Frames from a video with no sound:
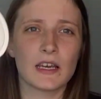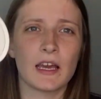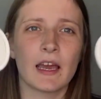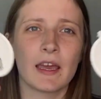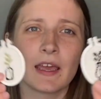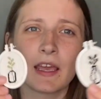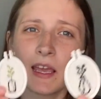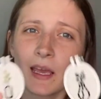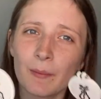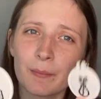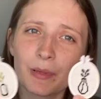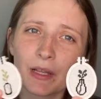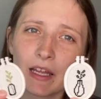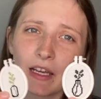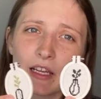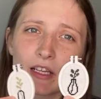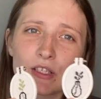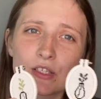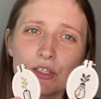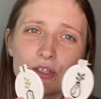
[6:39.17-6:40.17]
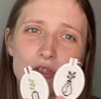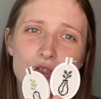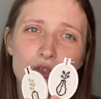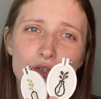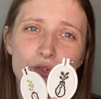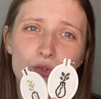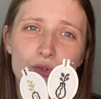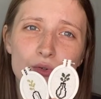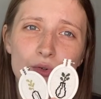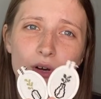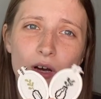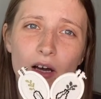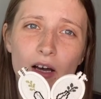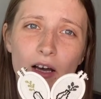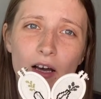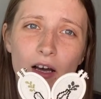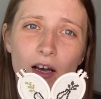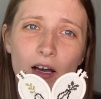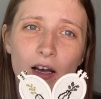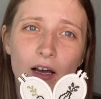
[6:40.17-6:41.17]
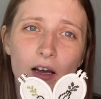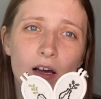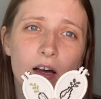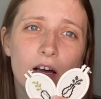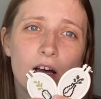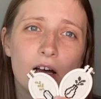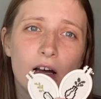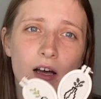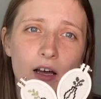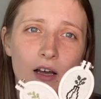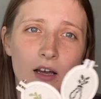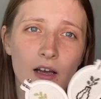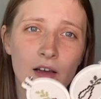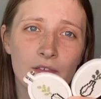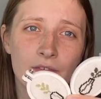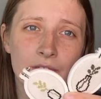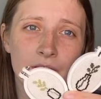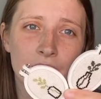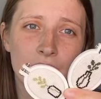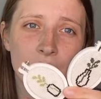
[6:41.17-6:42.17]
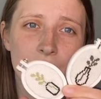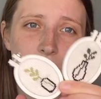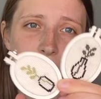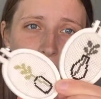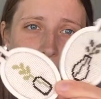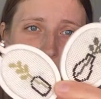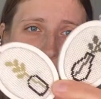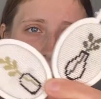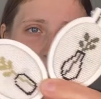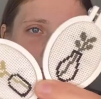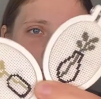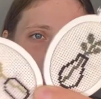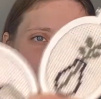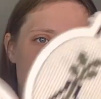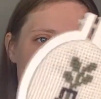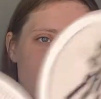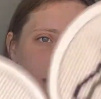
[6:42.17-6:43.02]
I am planning to do a video on these